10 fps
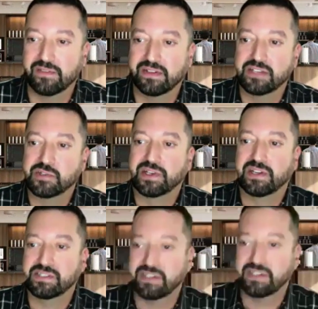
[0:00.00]
an
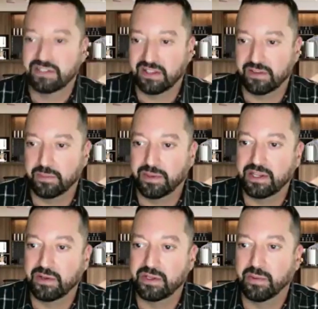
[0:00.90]
introduction, tell everybody
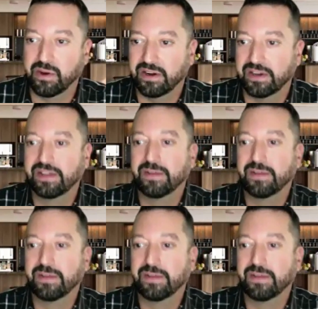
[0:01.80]
who you are.